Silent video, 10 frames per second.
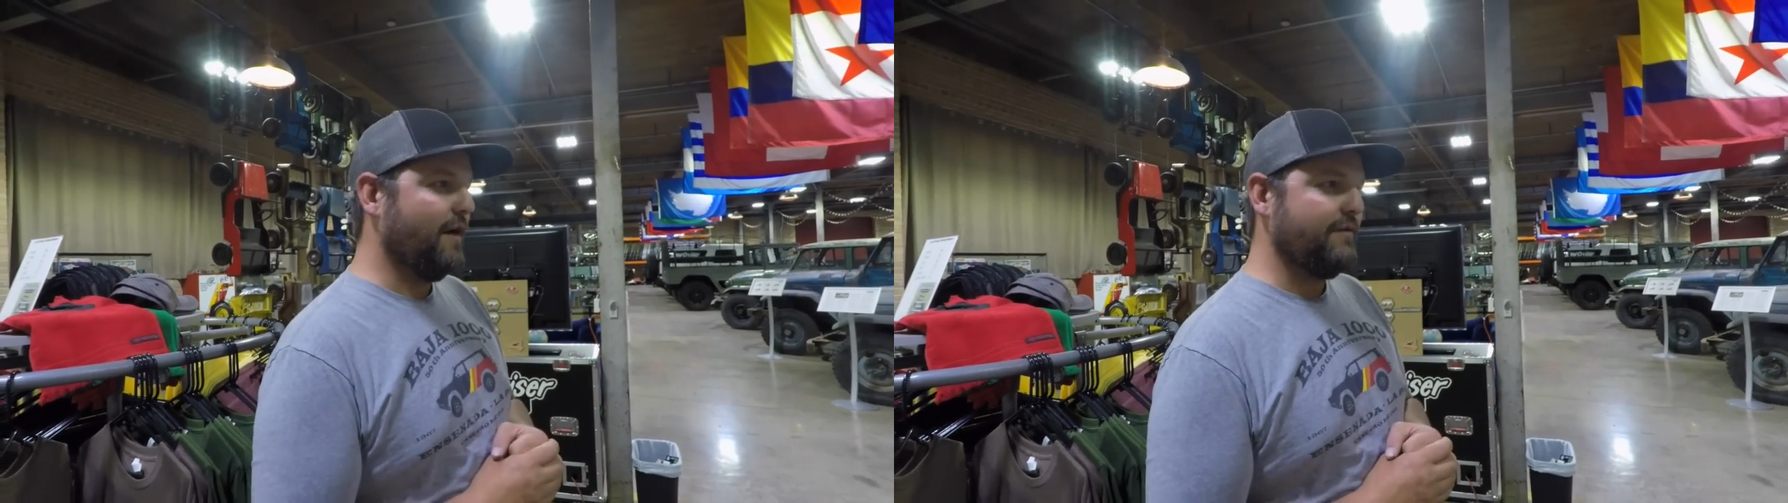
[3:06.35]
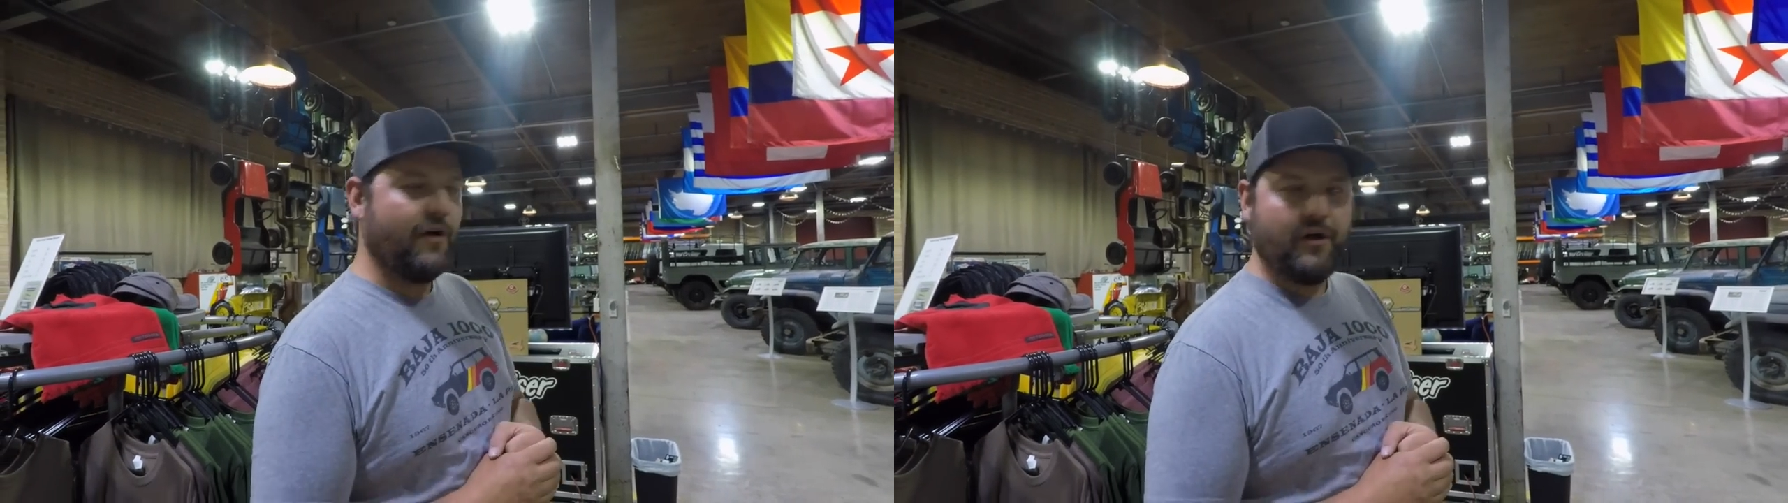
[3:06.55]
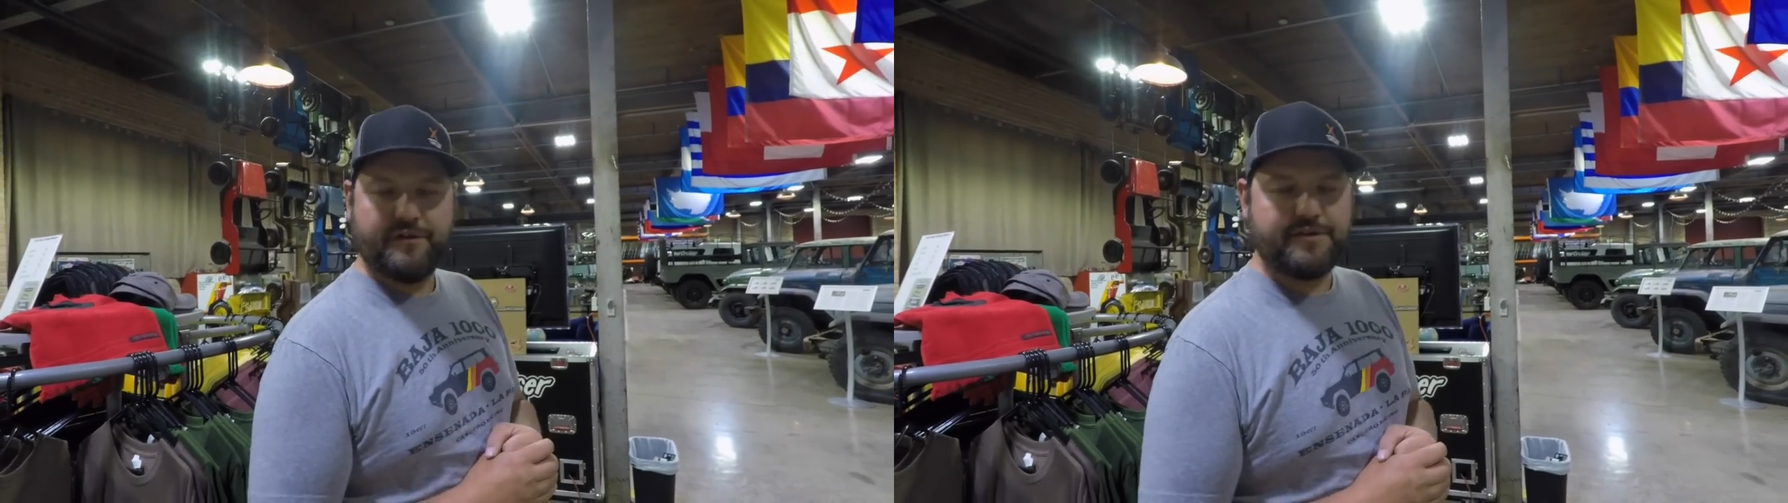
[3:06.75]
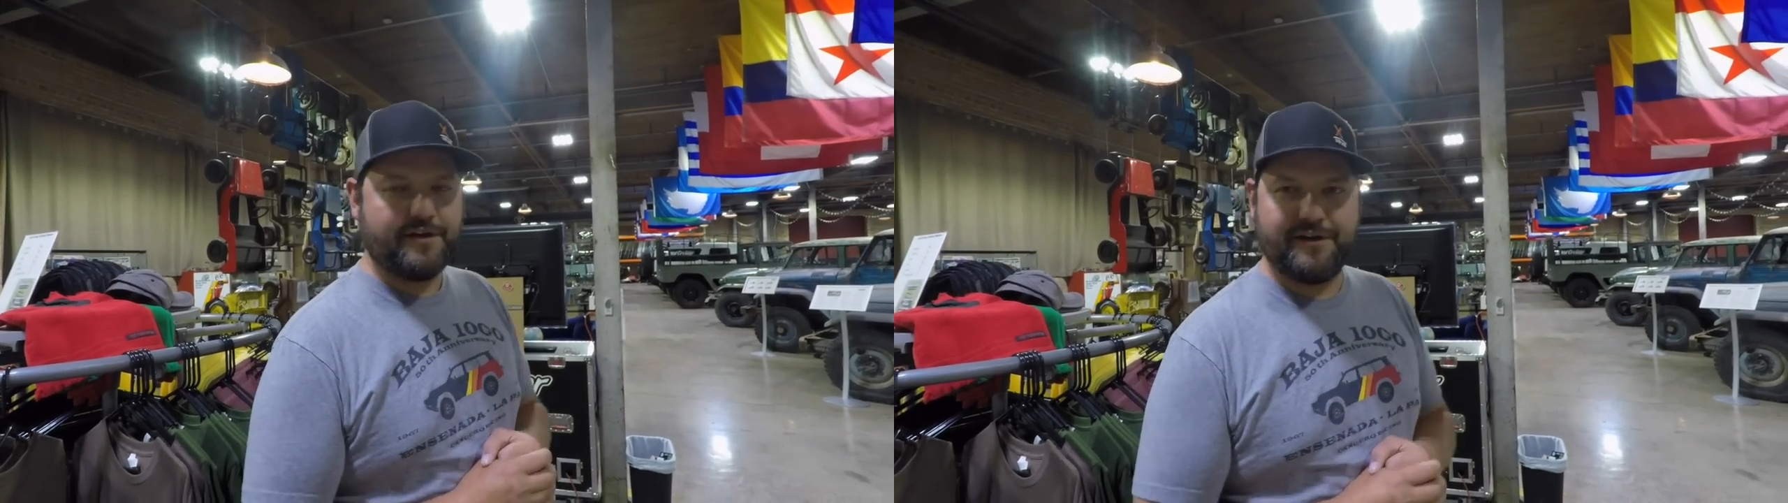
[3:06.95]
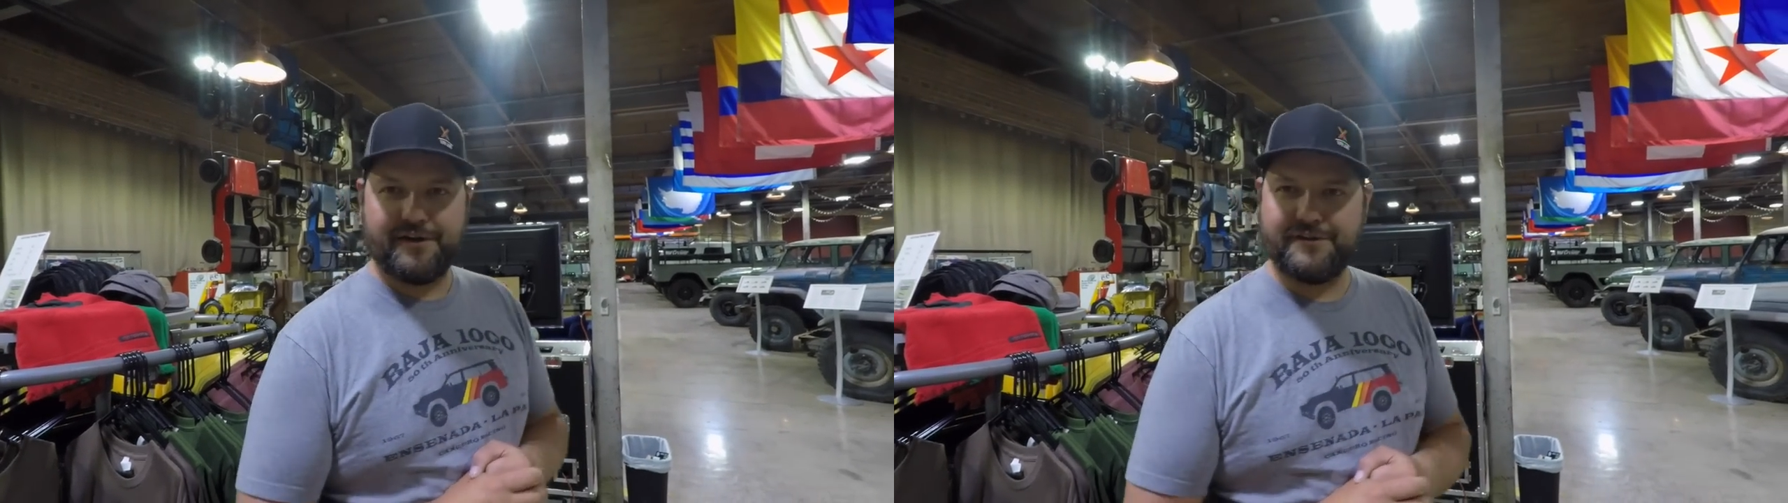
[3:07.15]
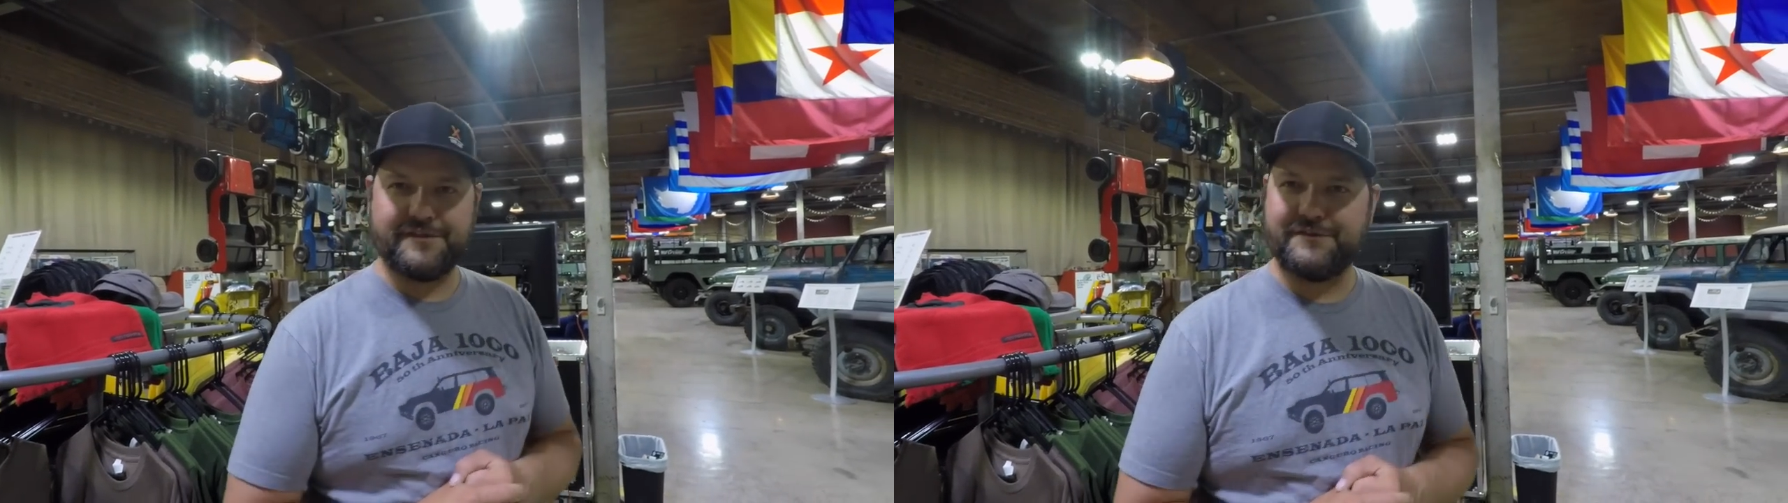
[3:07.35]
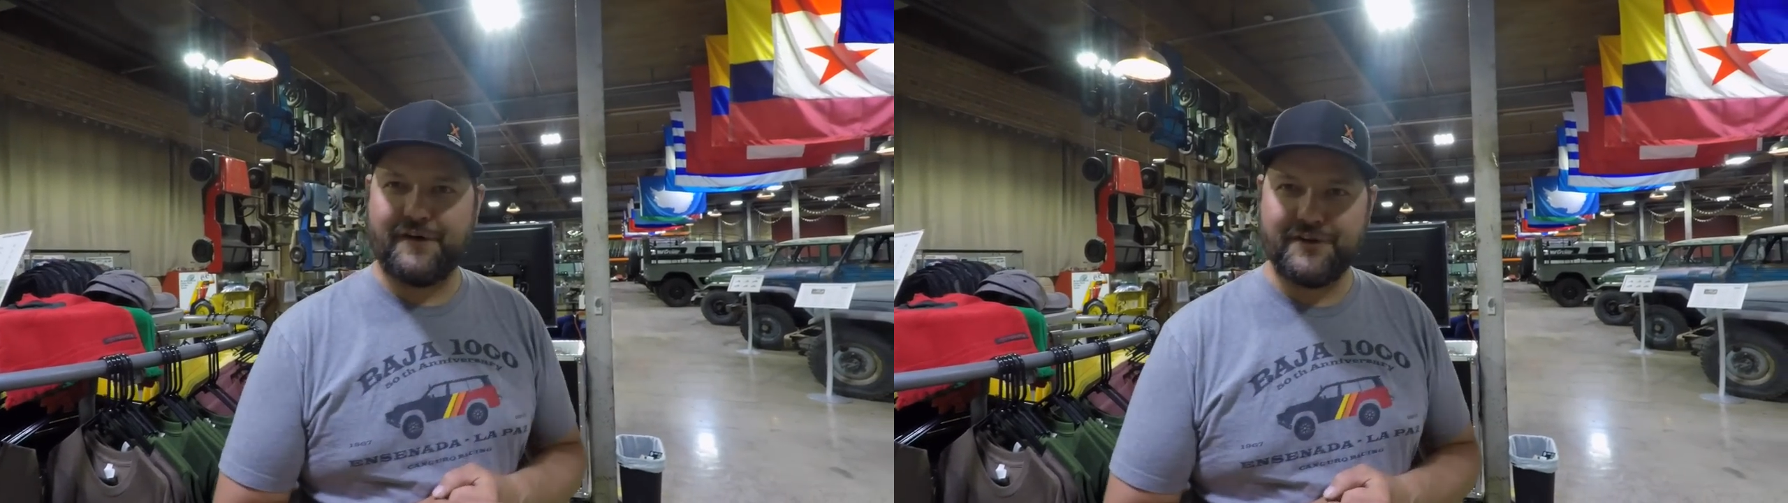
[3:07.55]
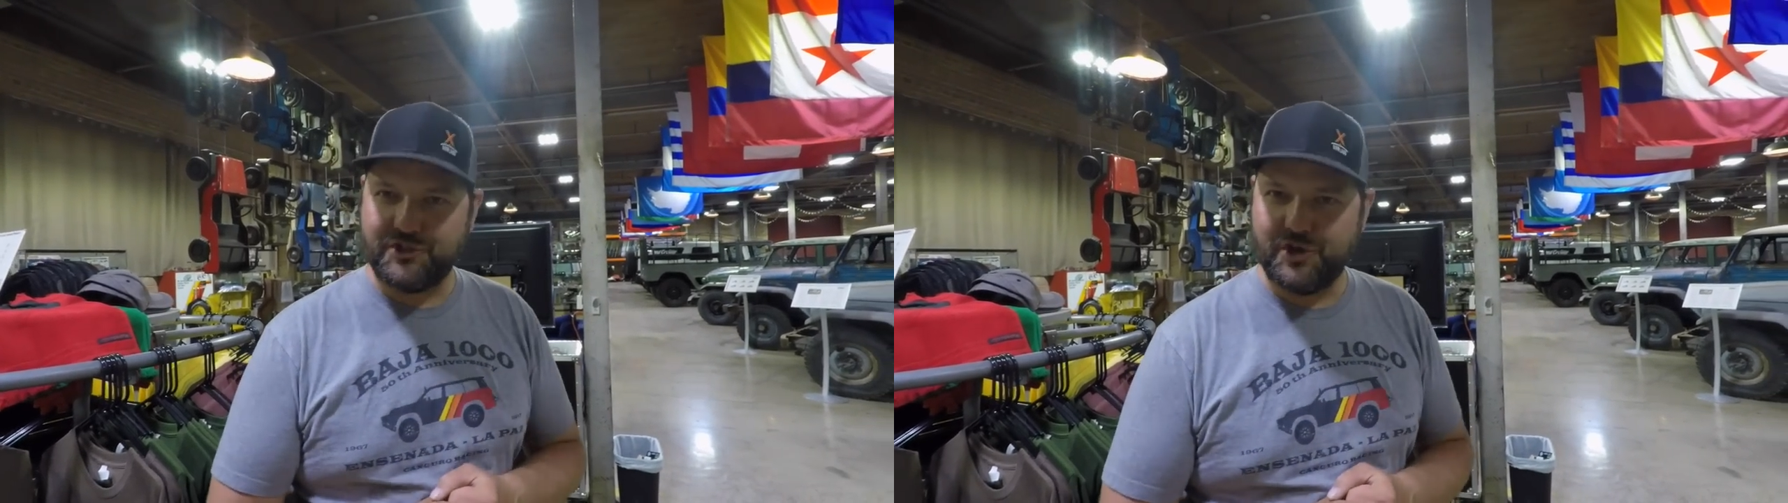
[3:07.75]
I volunteer here because it's
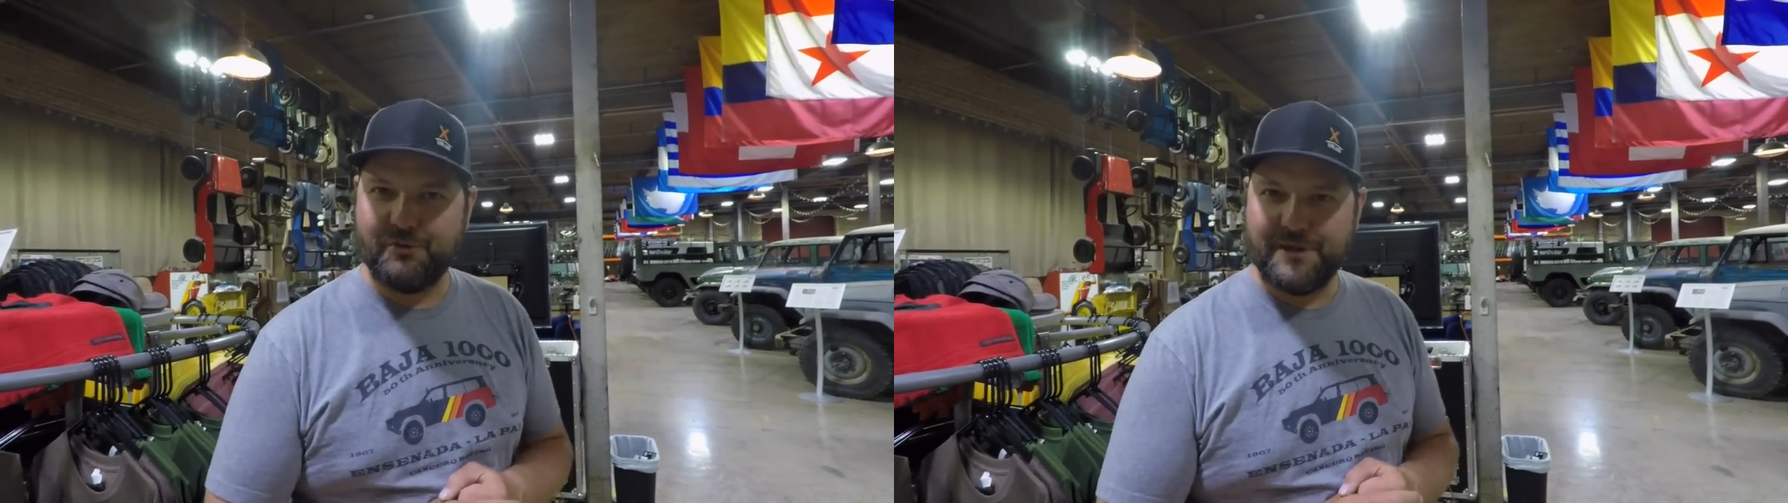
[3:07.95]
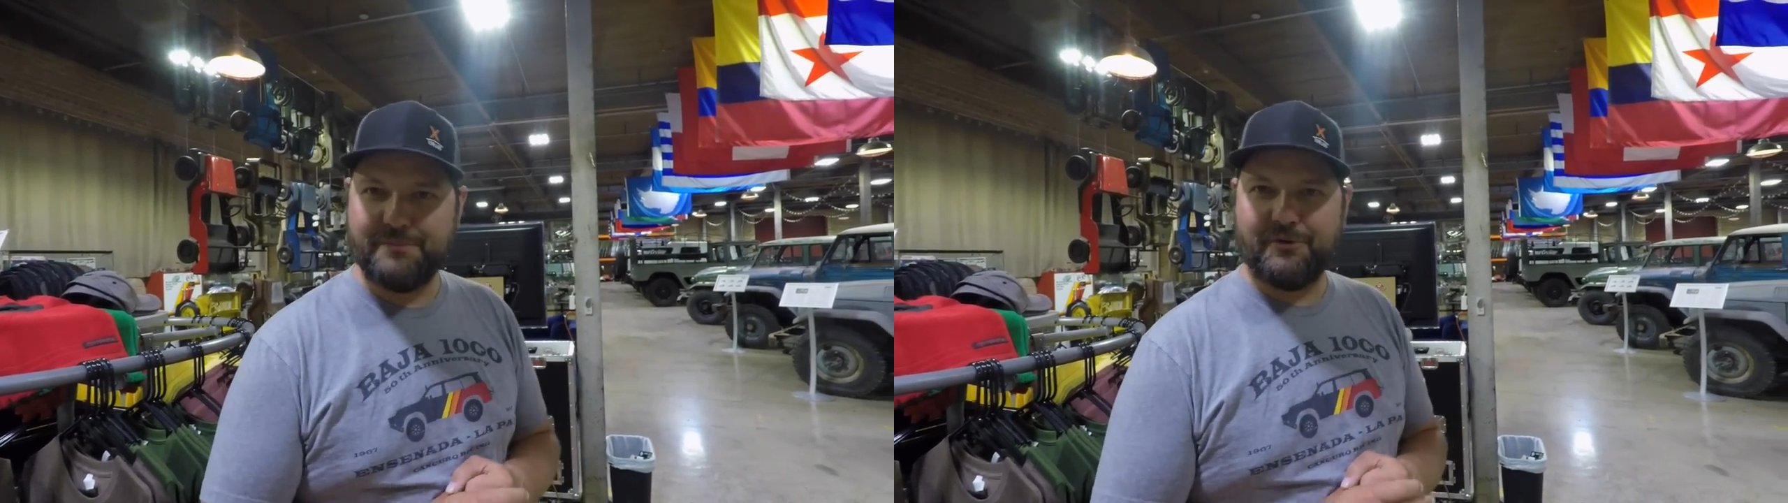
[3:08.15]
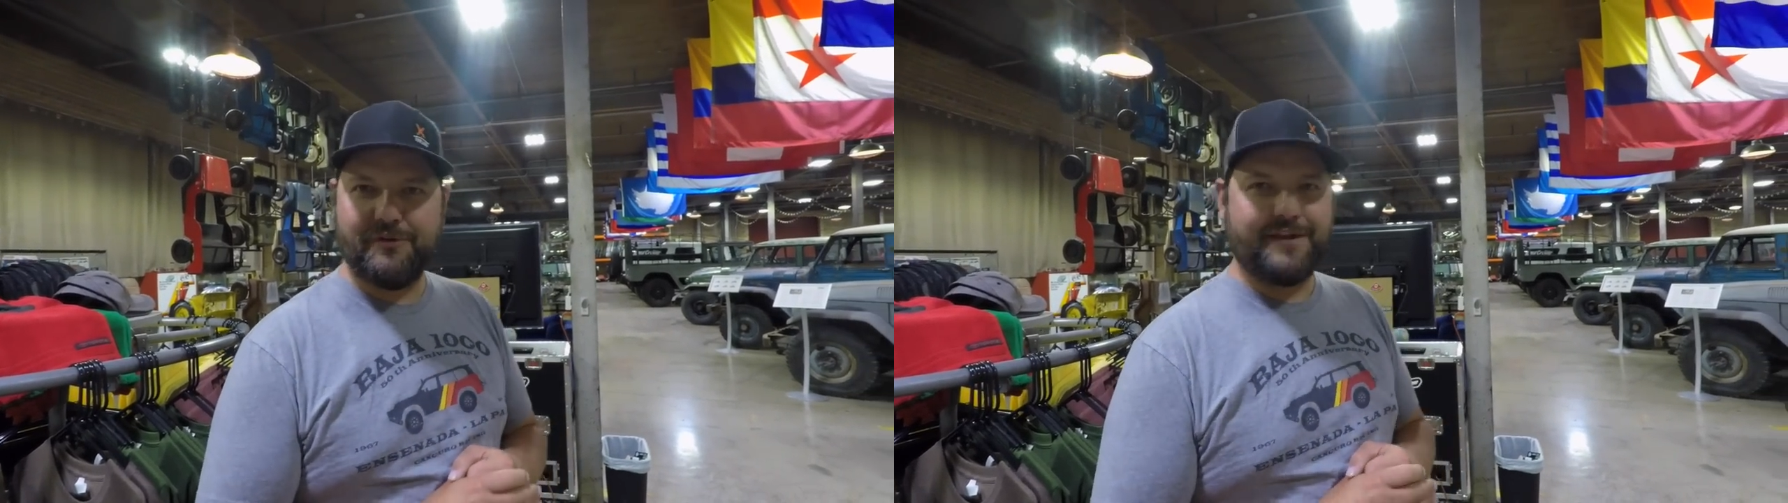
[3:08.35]
fun to show people